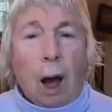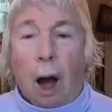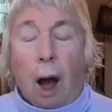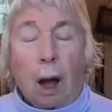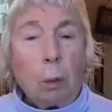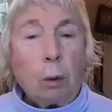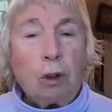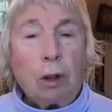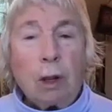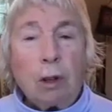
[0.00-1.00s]
I was
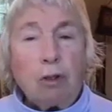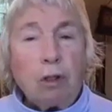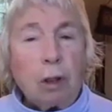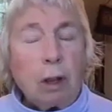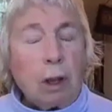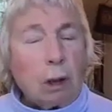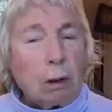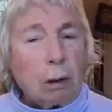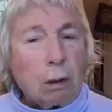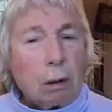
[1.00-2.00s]
an engineer.
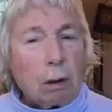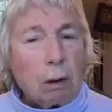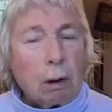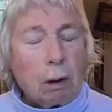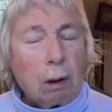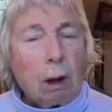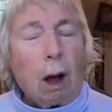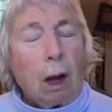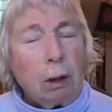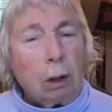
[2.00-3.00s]

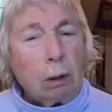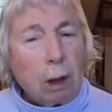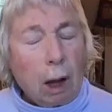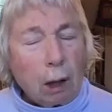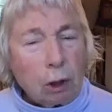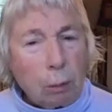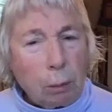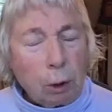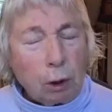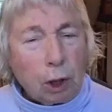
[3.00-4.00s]
I learned how to
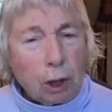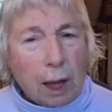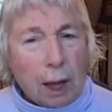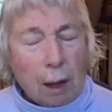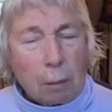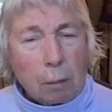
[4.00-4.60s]
build a dam.